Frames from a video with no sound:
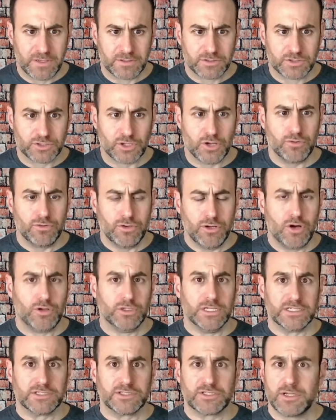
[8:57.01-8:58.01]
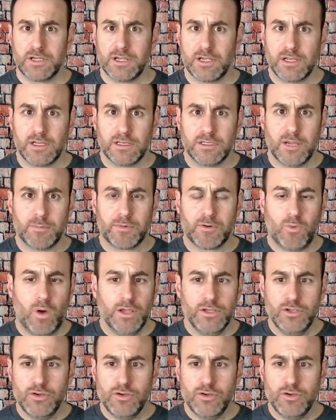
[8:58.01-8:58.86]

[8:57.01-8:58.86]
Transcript: So, NOLUS. Number one,